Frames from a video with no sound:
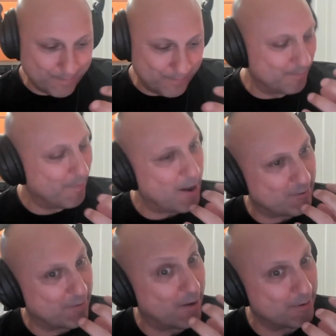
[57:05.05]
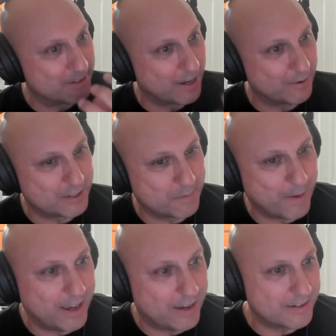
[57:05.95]
microphone, so to
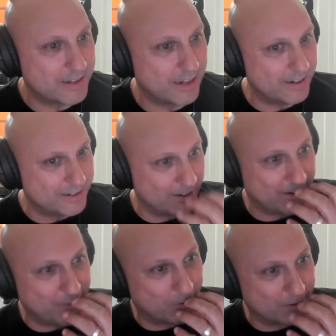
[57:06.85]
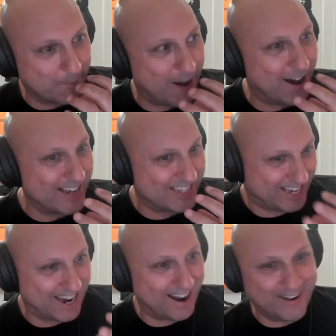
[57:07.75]
speak, and said, "Listen, if you want the party to
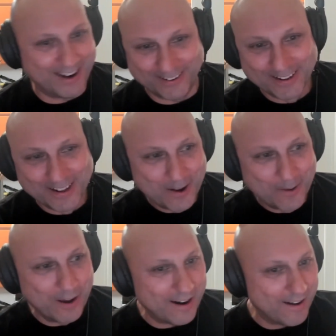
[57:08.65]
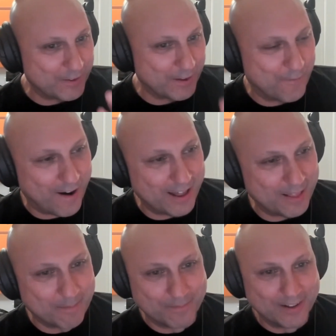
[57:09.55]
carry on, we're going to have to fight
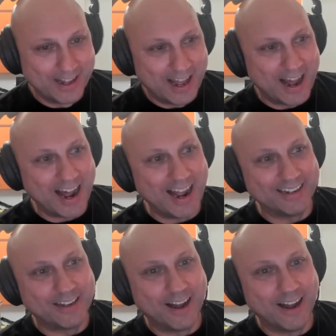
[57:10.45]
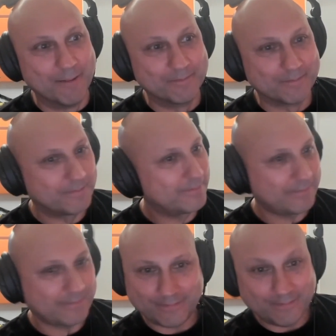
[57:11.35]
them." And
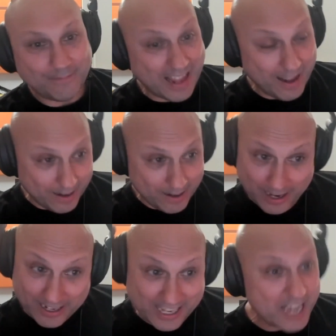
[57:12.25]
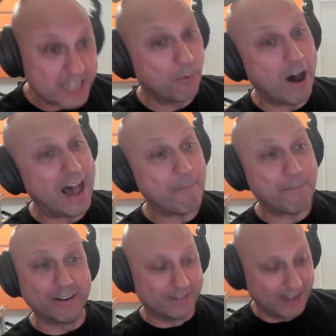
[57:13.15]
guess what
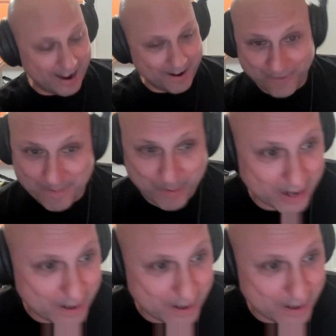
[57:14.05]
happened? Everybody